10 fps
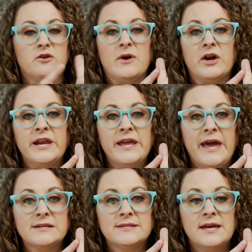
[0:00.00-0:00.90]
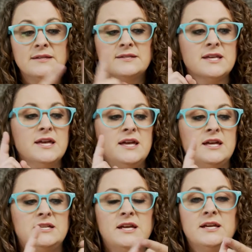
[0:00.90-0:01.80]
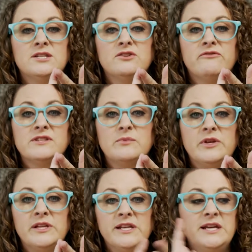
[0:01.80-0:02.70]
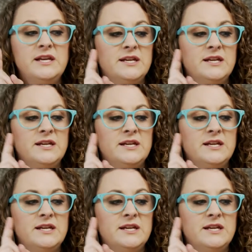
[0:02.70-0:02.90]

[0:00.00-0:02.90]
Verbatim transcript: Your marketing assets, it takes your visibility,